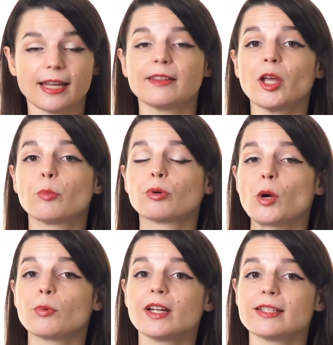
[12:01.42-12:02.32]
and the
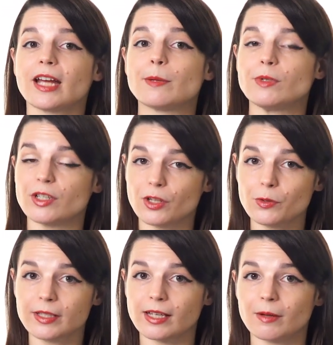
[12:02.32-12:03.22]
appropriate time to
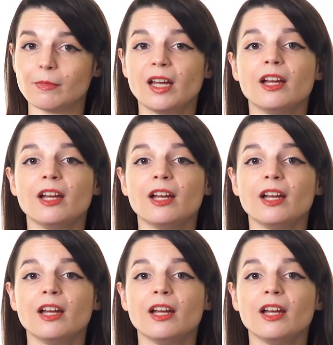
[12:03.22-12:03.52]
use them,